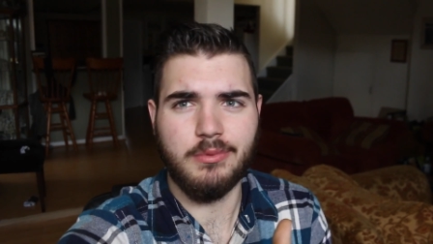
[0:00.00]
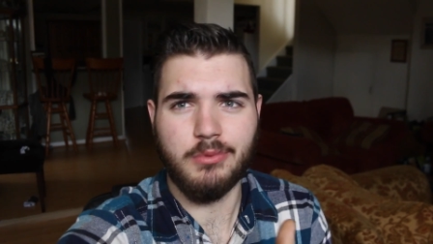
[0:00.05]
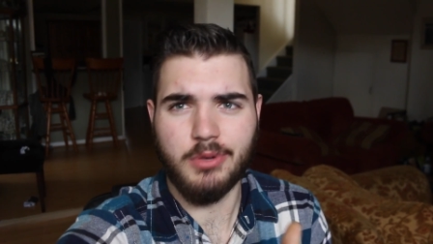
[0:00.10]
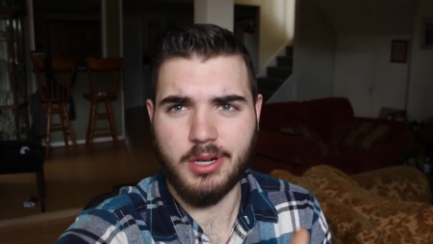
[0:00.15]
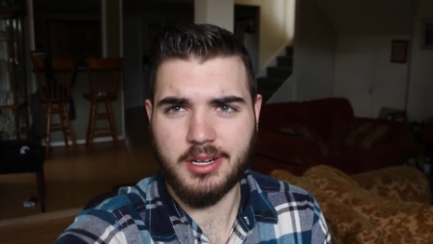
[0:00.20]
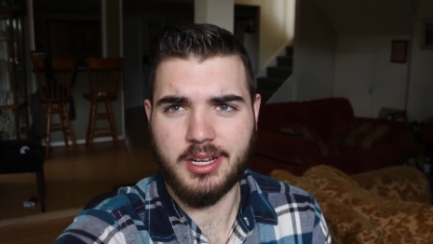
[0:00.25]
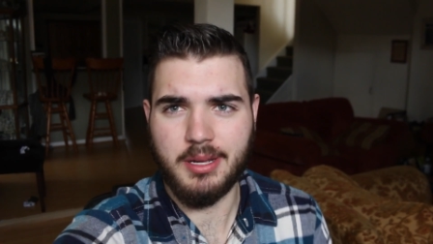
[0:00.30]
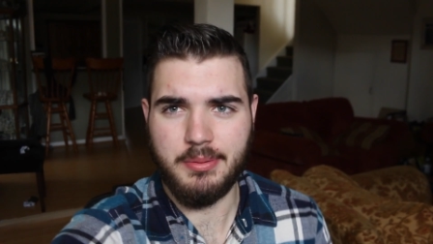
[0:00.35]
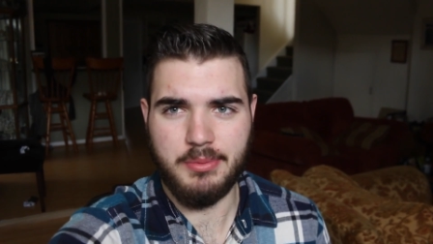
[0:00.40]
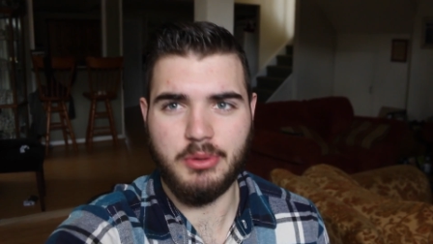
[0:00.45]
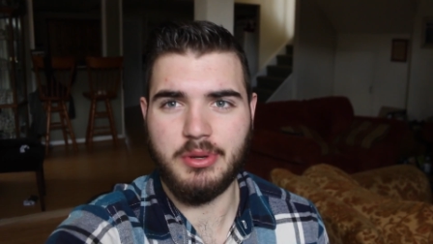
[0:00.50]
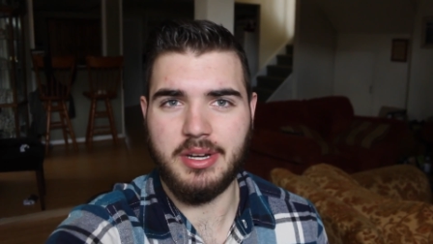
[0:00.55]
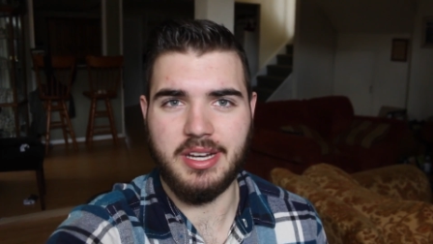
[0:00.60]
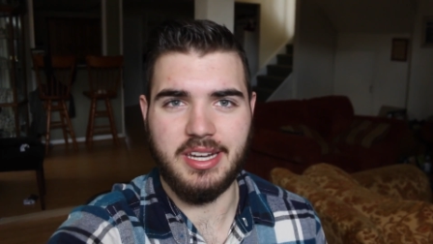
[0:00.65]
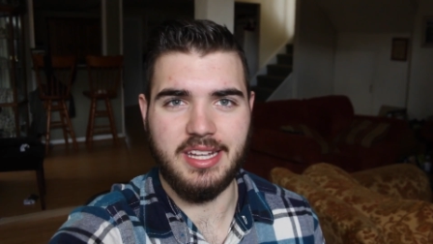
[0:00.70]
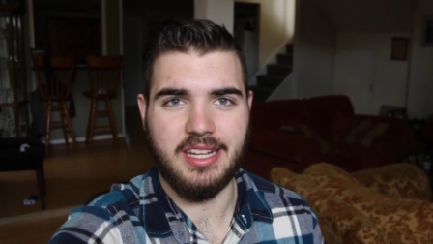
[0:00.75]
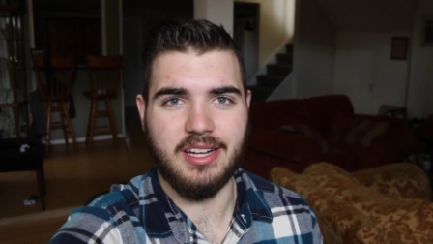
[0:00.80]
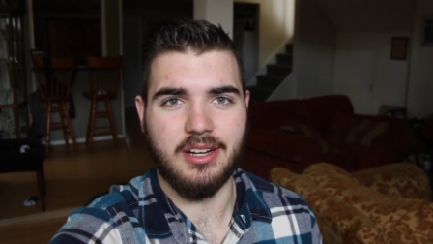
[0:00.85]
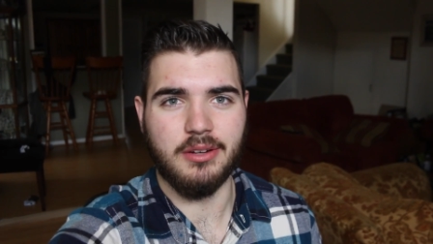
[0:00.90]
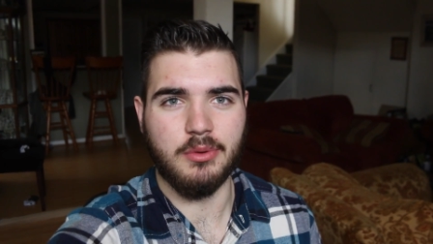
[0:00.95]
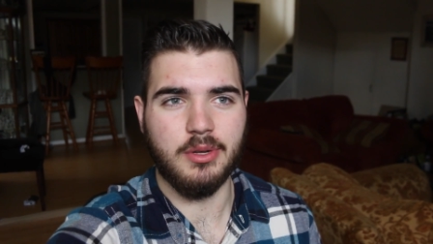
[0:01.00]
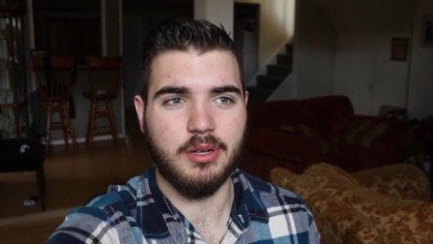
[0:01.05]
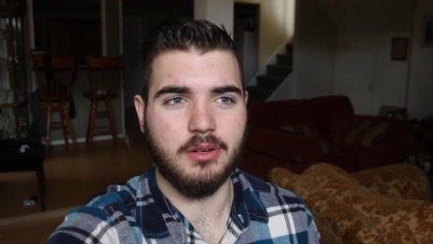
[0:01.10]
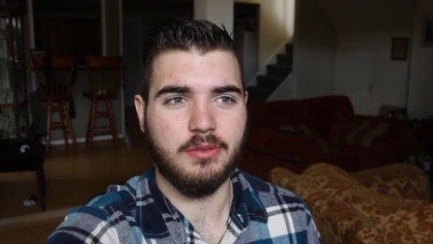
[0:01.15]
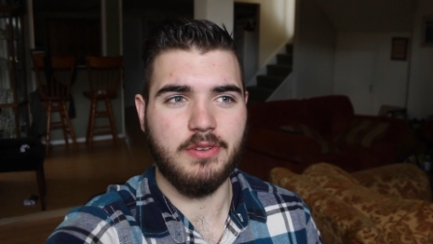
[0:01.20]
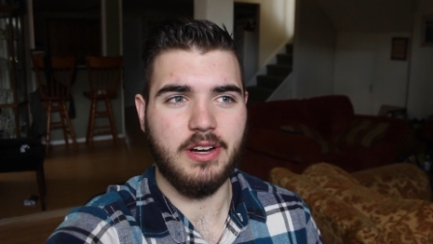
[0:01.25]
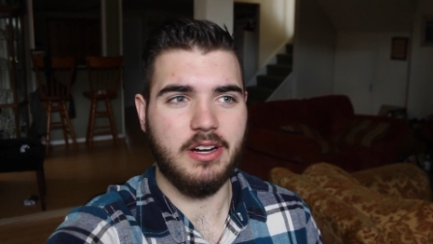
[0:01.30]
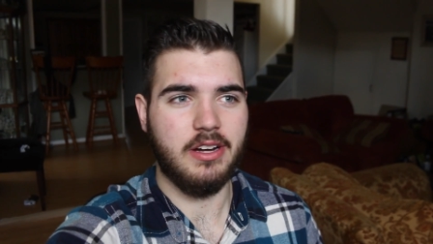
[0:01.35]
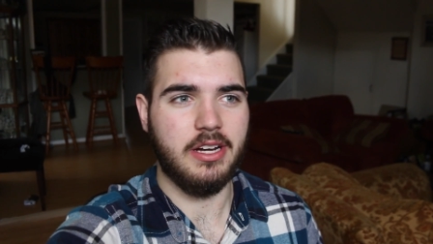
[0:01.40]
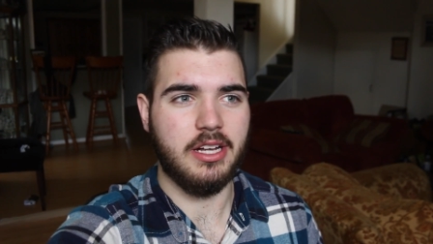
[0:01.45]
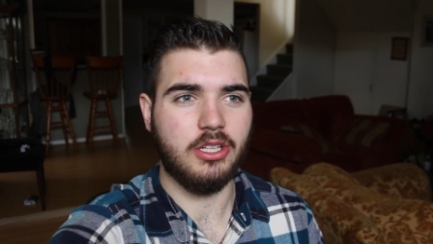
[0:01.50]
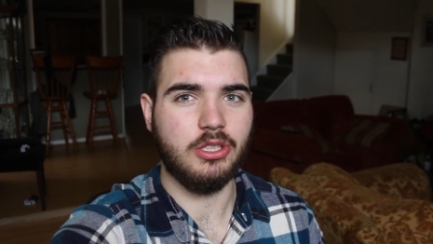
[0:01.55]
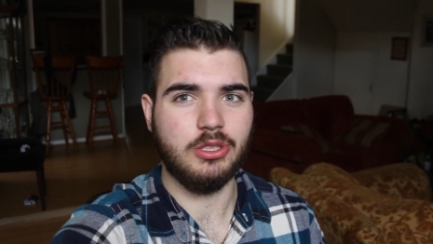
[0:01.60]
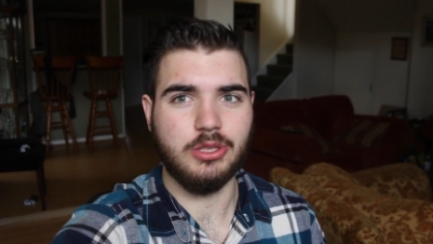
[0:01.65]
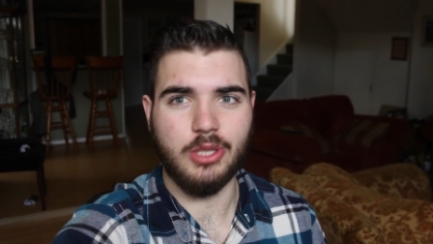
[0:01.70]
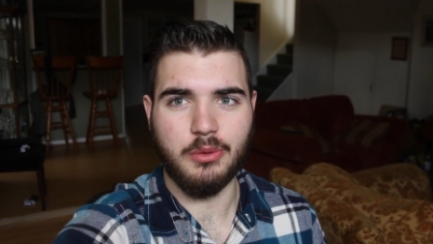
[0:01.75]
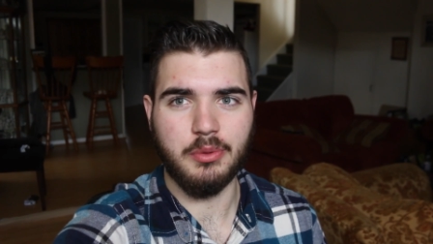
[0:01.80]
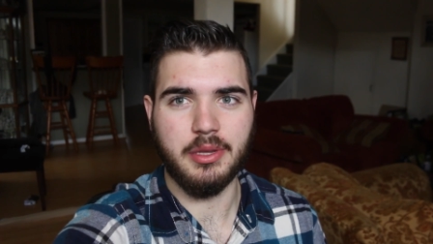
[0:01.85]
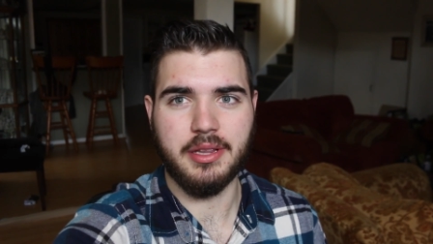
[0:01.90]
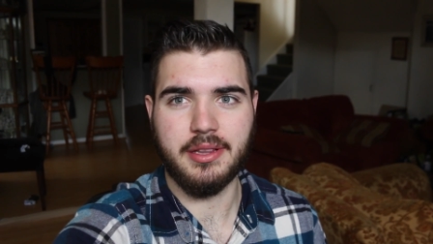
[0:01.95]
We're a community here. We're a very
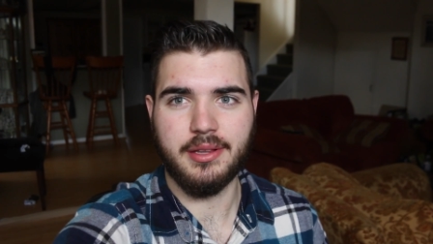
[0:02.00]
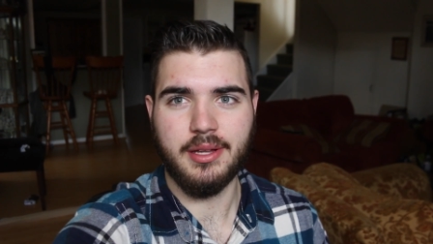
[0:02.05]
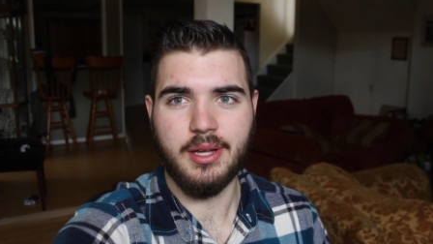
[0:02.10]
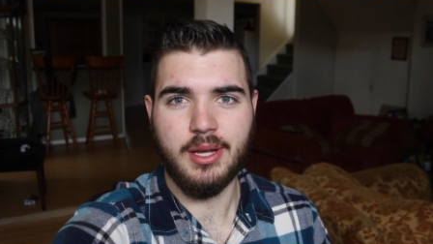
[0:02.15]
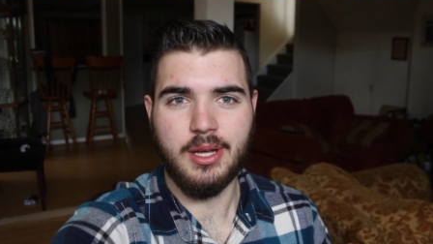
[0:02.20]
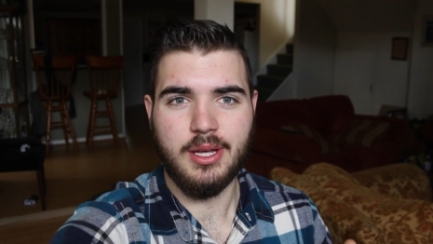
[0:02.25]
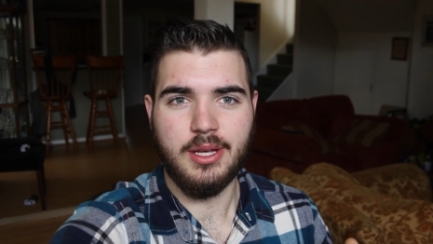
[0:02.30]
close